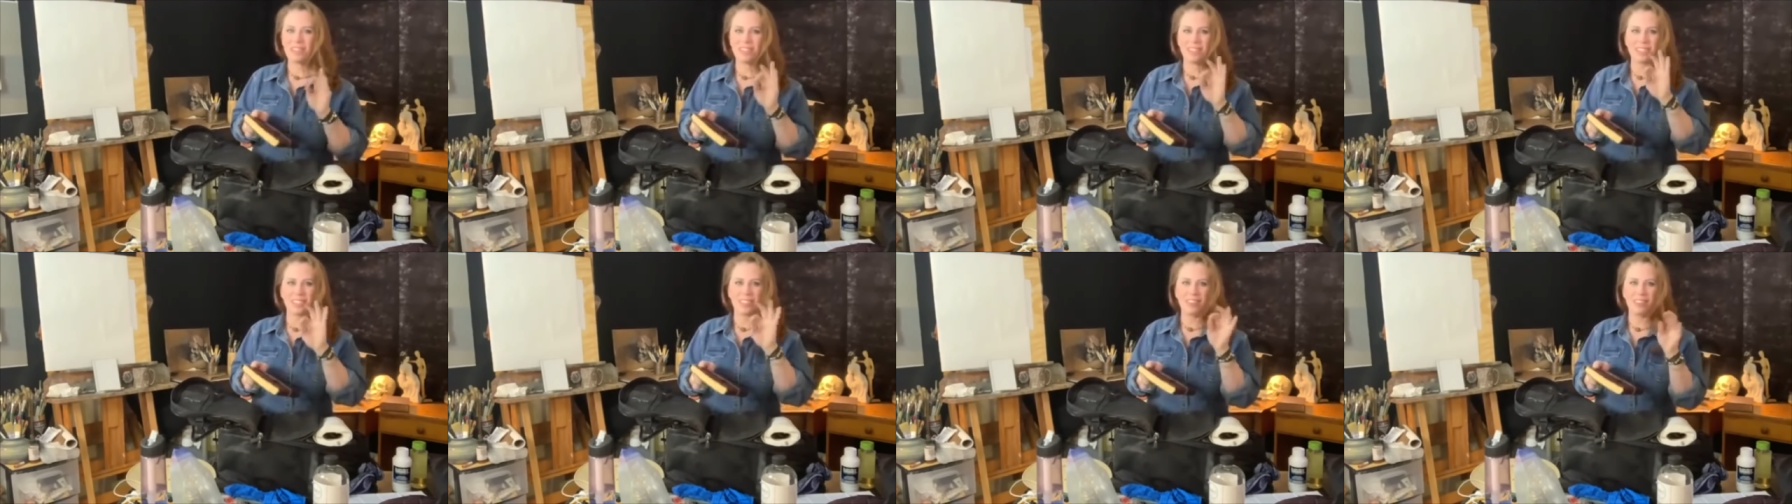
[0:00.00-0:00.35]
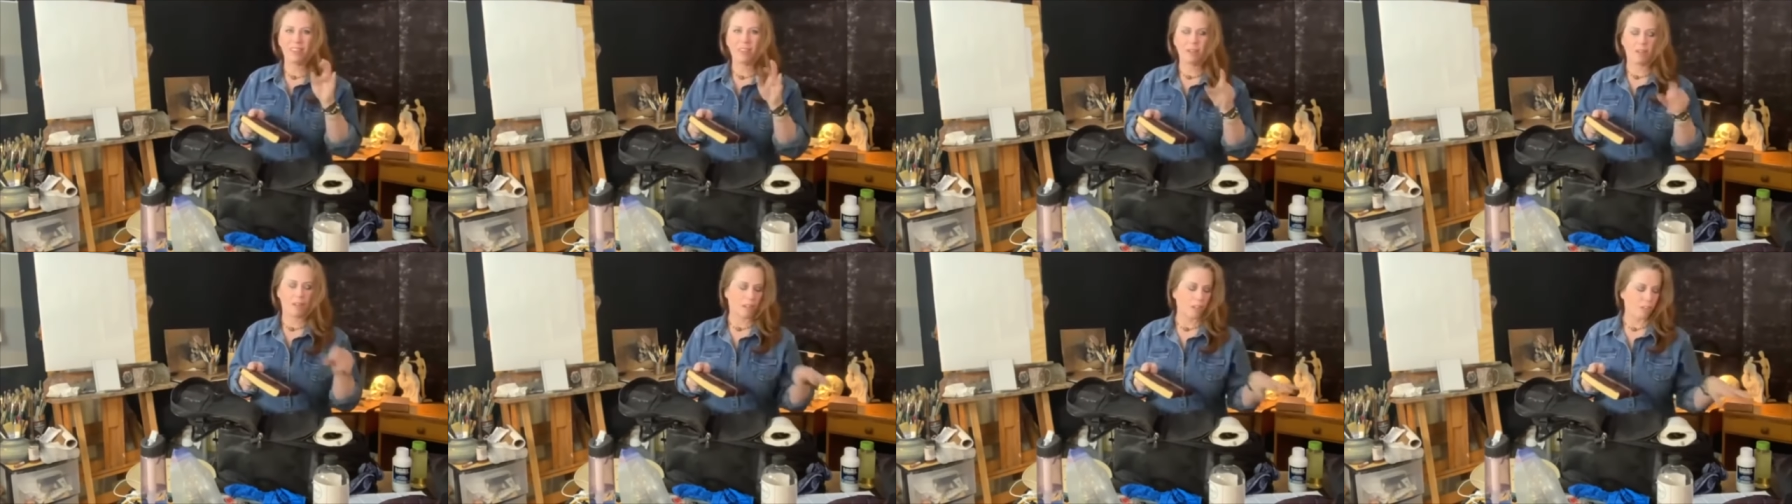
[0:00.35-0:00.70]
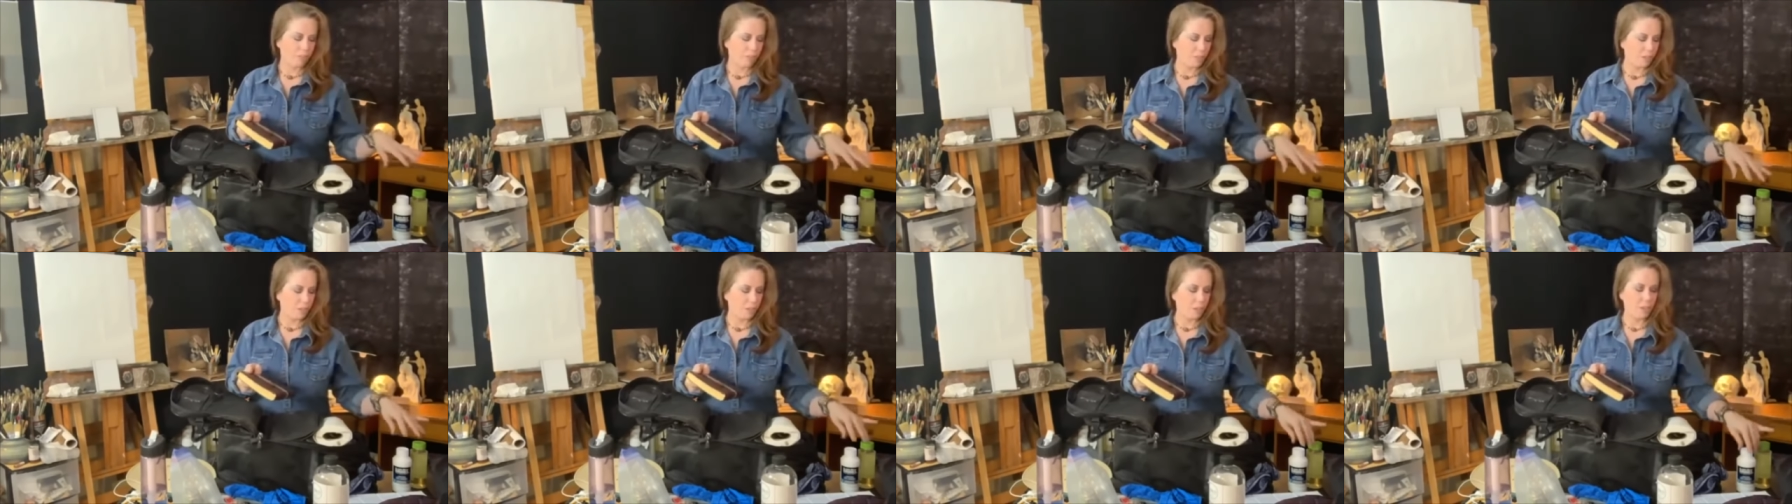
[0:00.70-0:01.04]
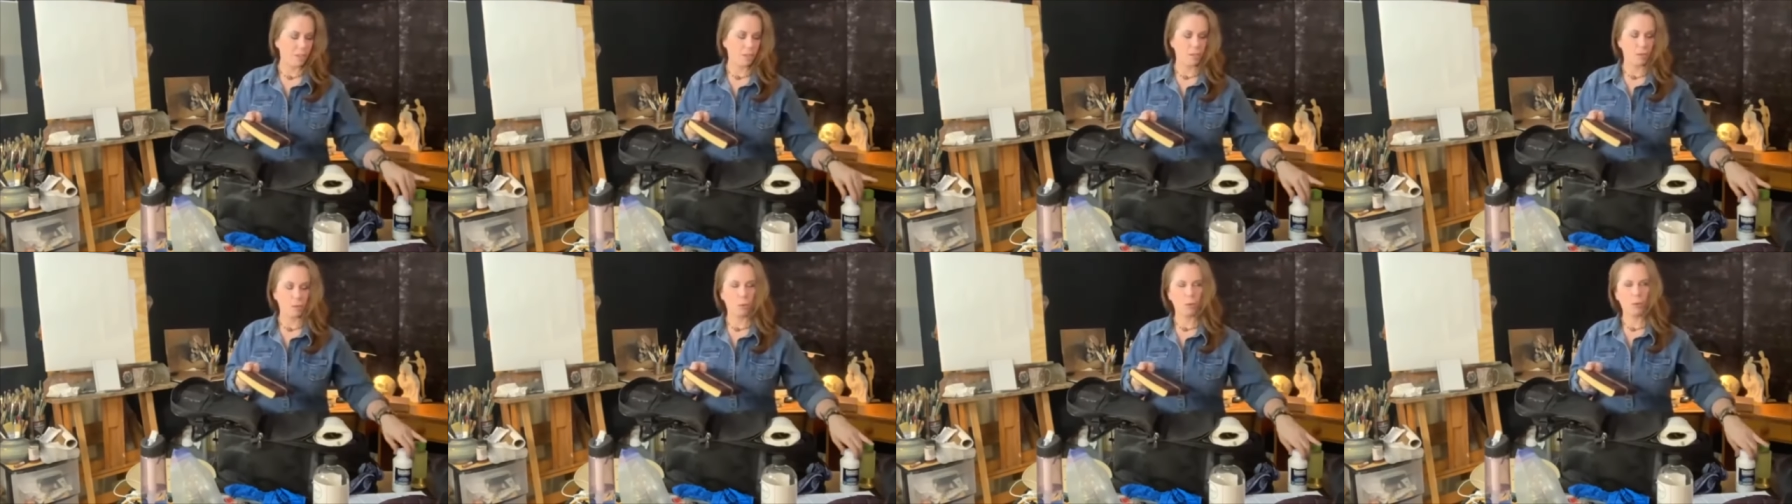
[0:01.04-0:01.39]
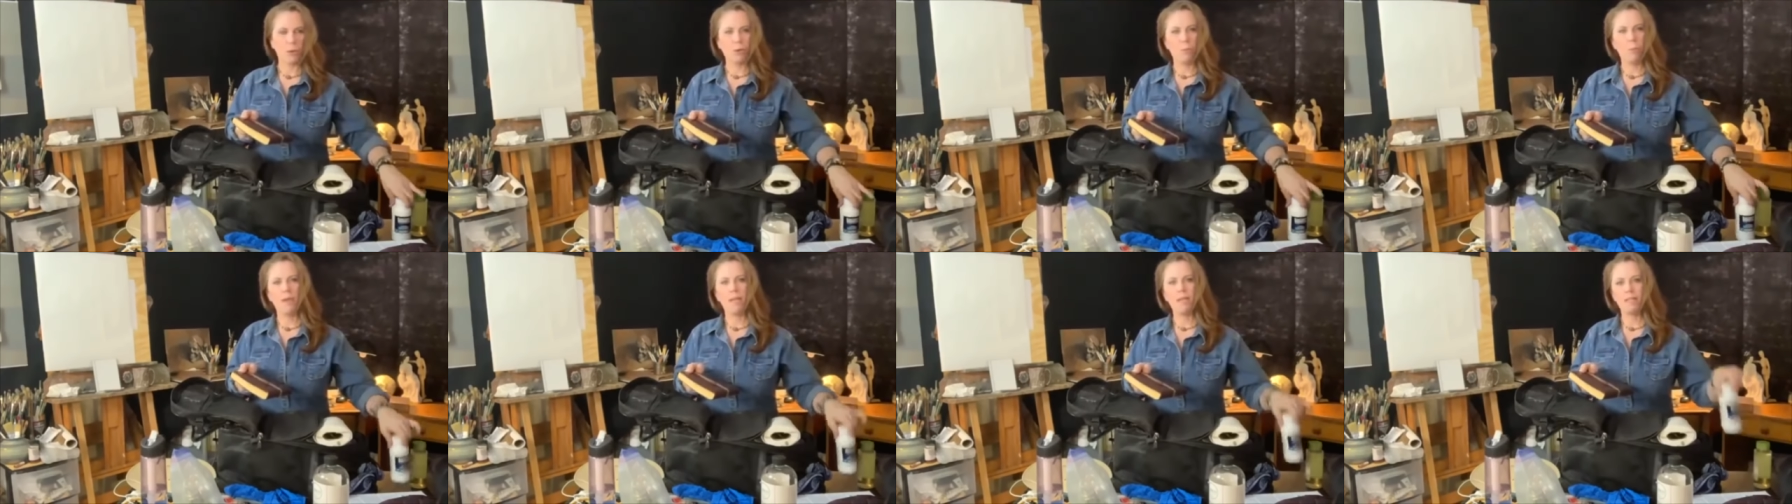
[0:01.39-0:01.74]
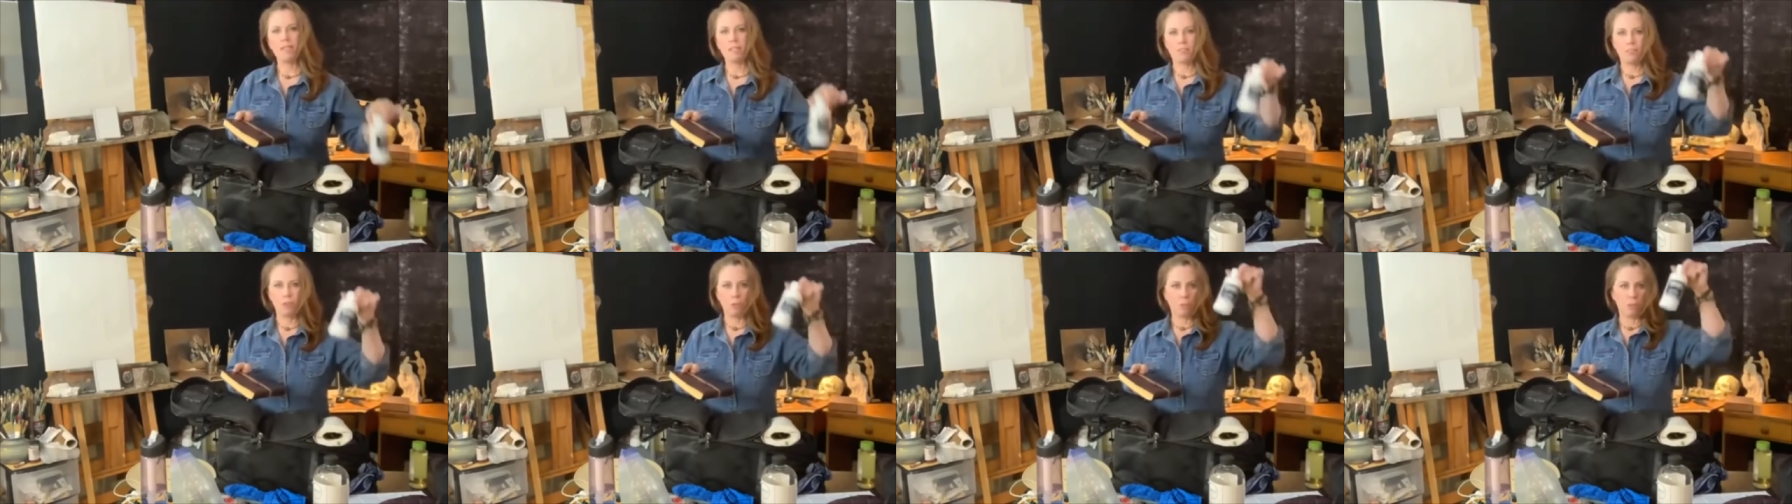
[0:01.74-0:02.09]
just a little of the either oil
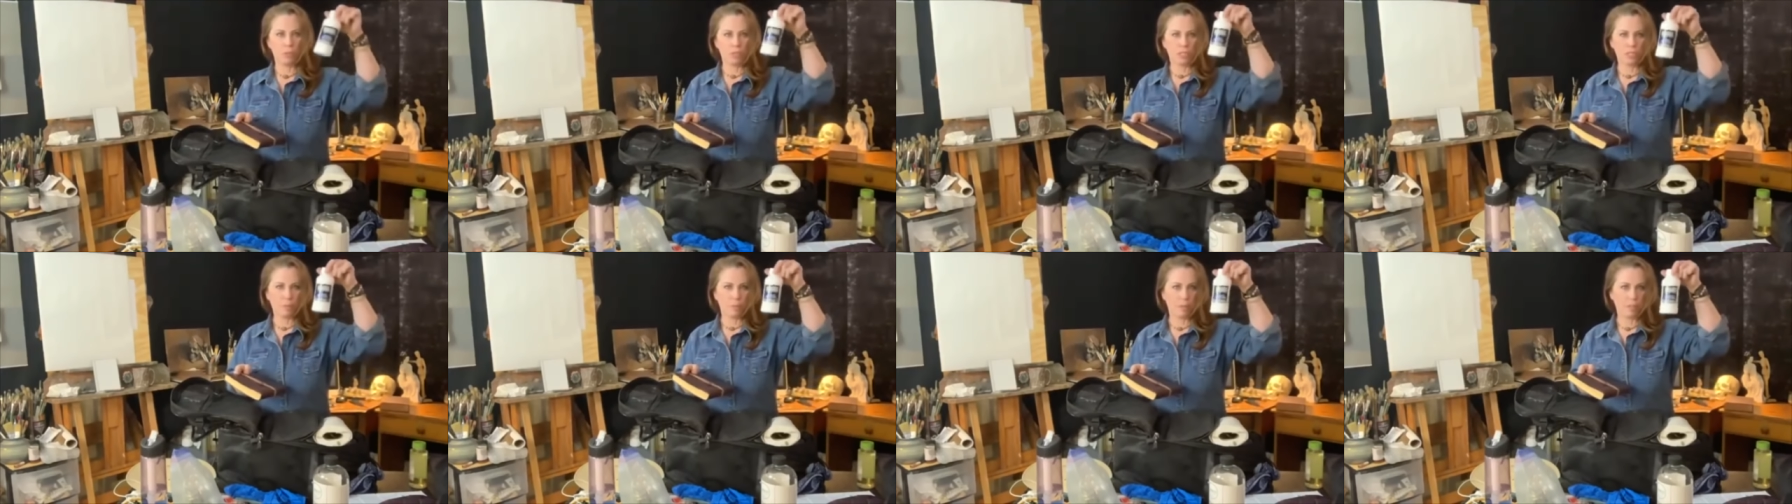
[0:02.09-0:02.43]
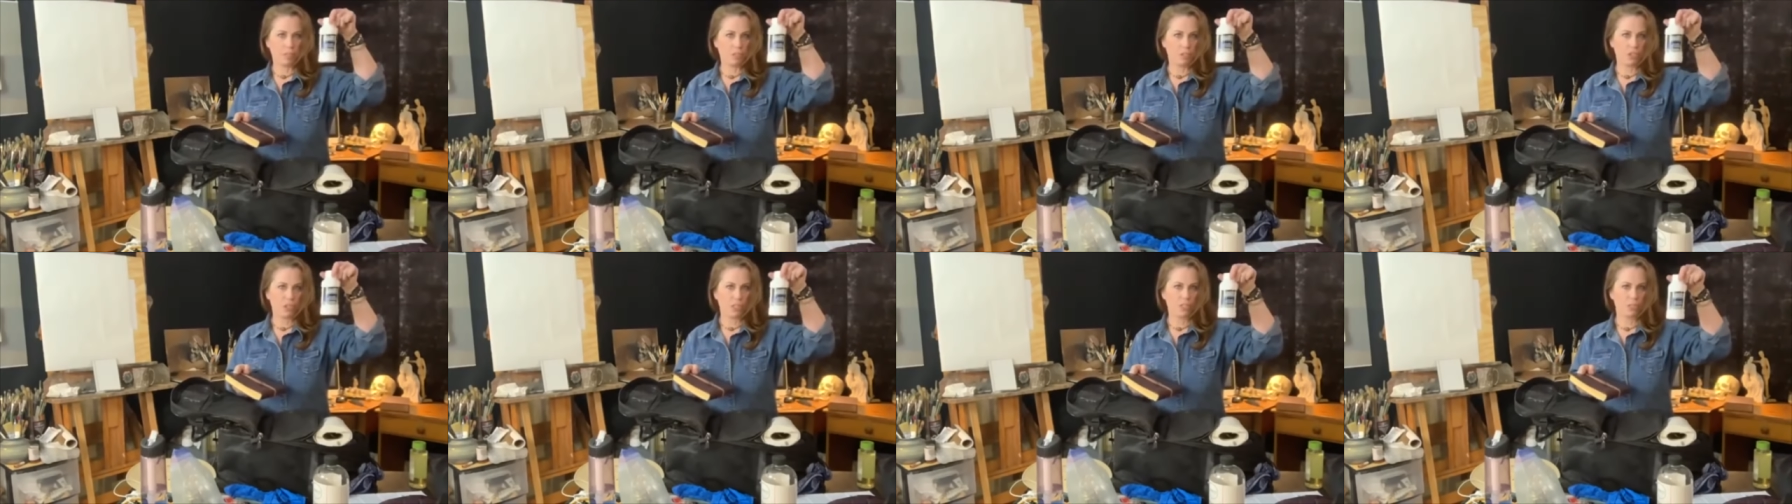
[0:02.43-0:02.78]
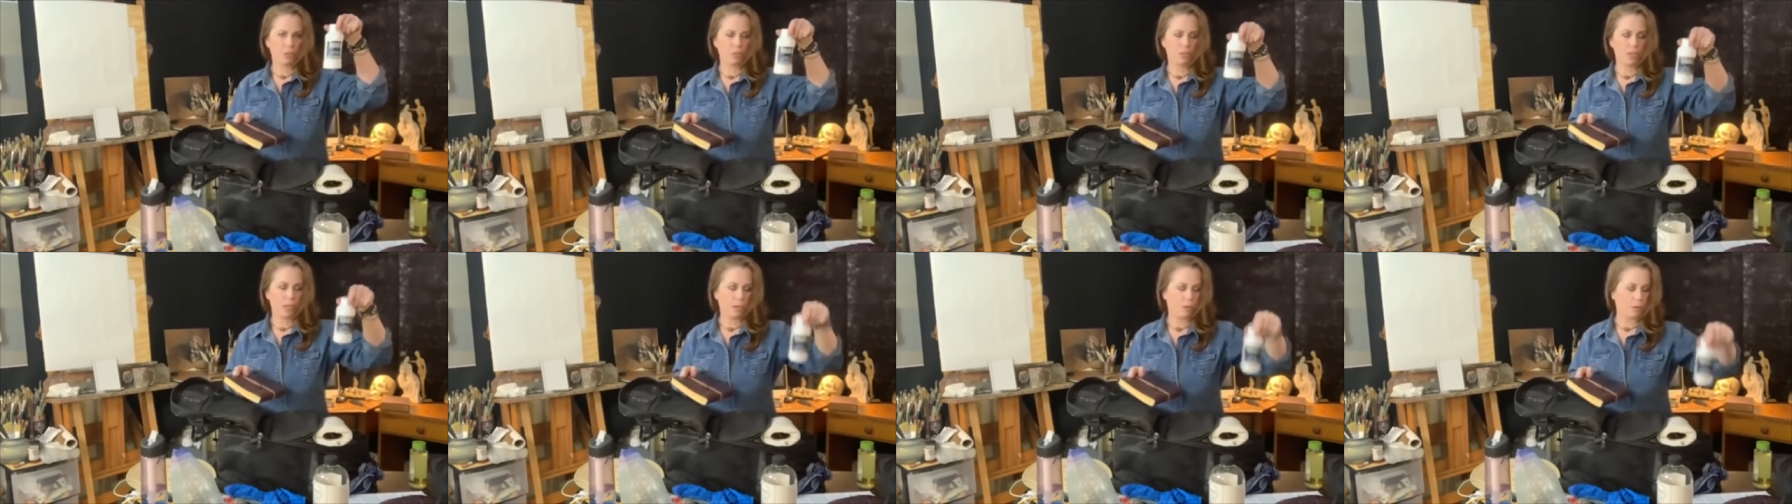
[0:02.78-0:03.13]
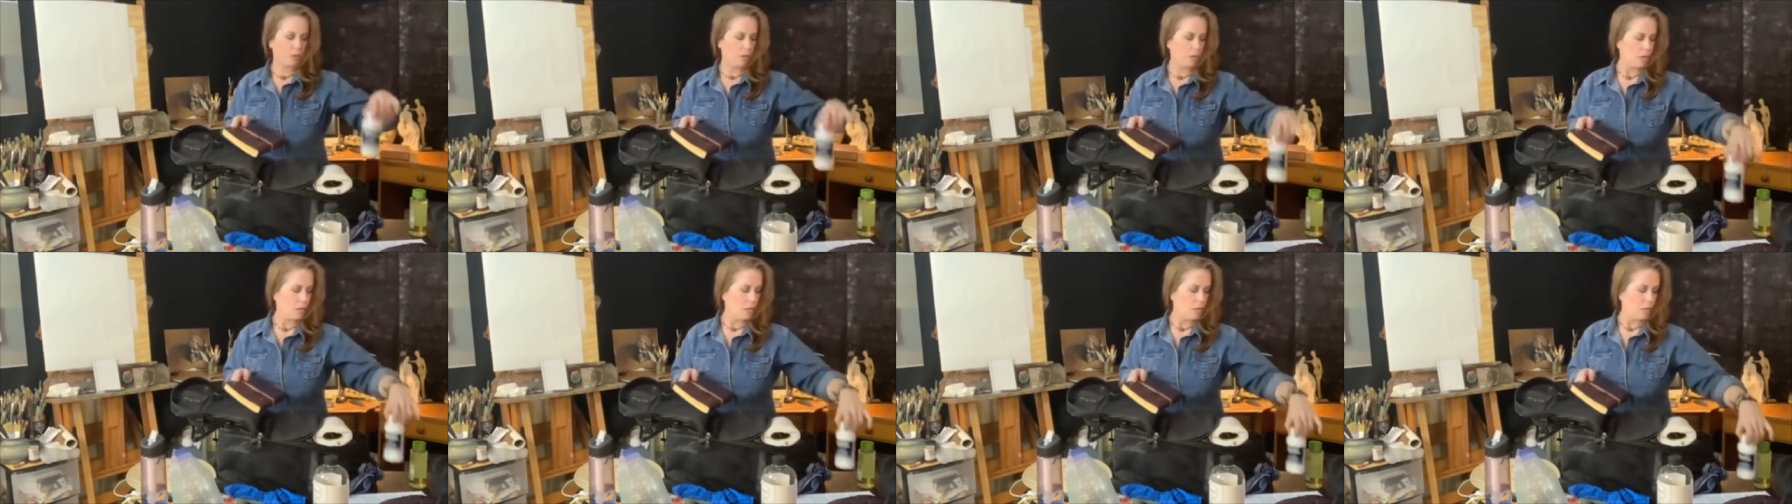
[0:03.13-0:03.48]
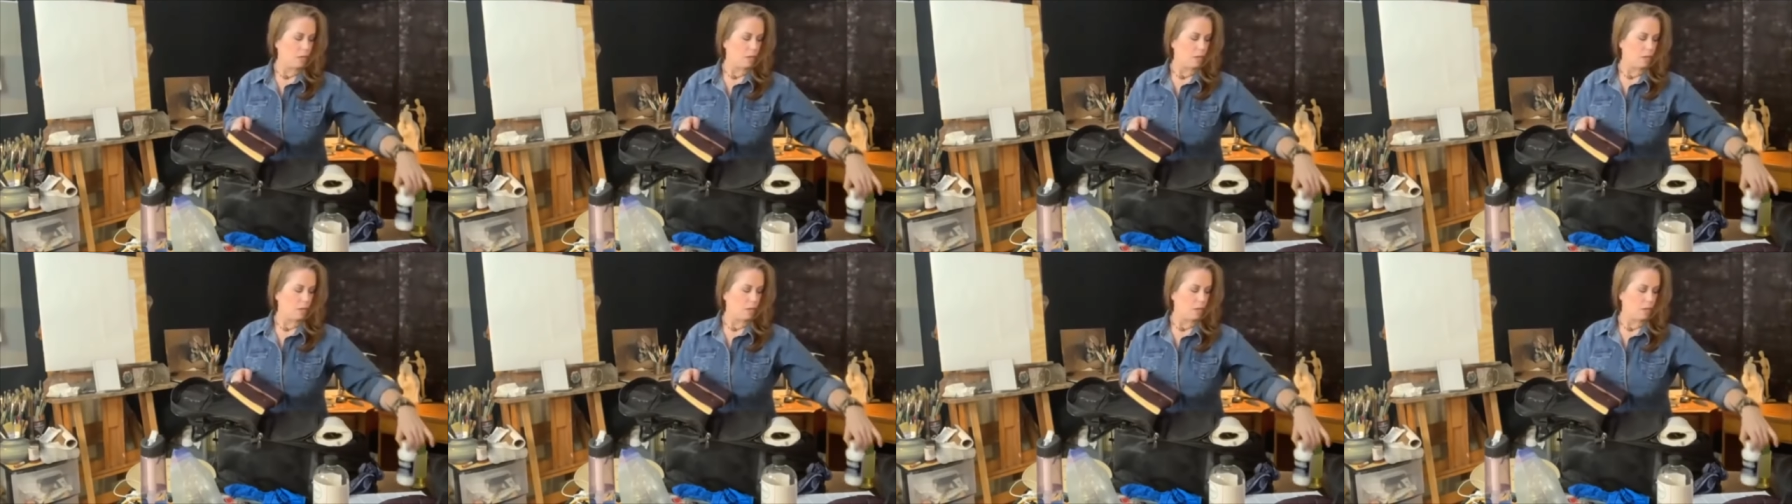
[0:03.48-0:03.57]
paint if you put some of this gesso down,